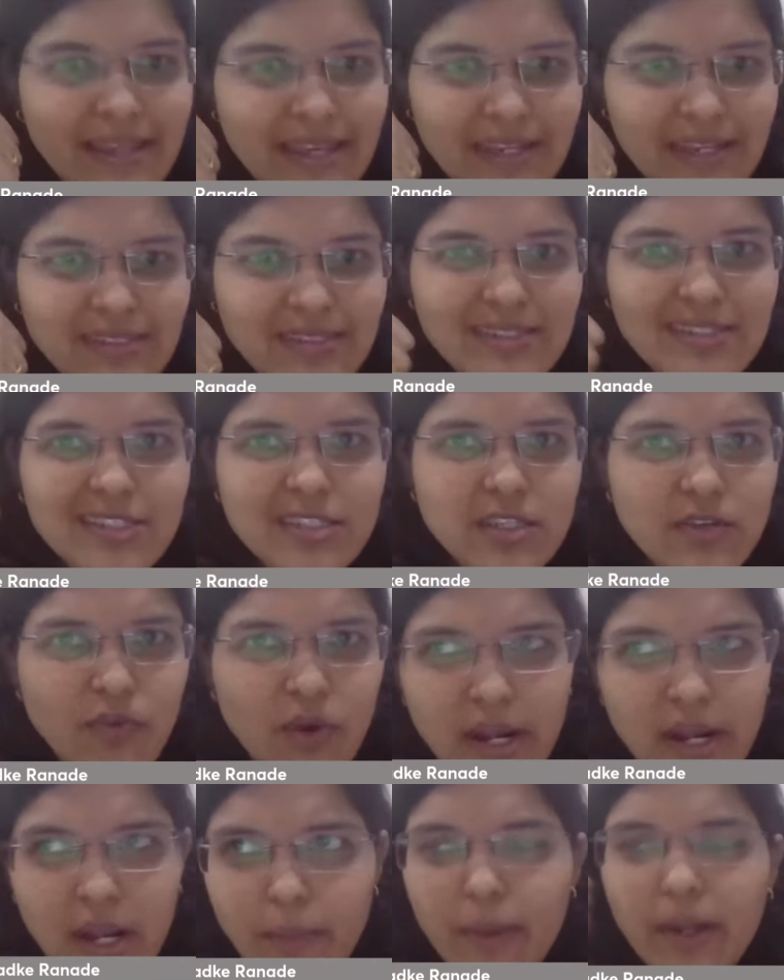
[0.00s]
yes, this is a
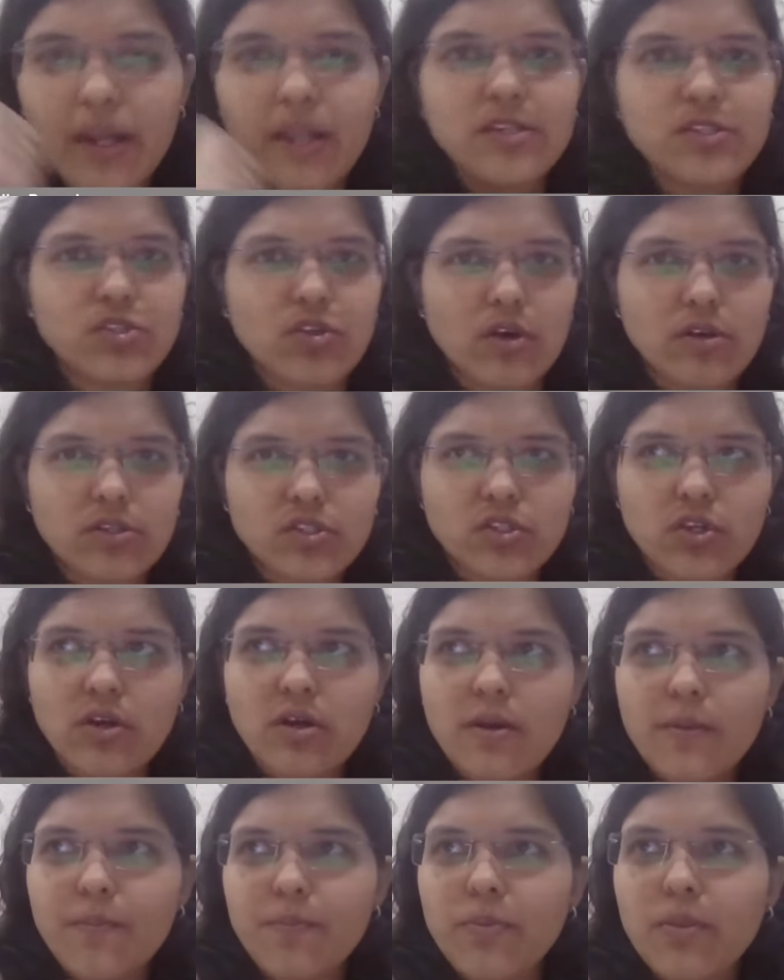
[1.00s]
fundamentally strong stock,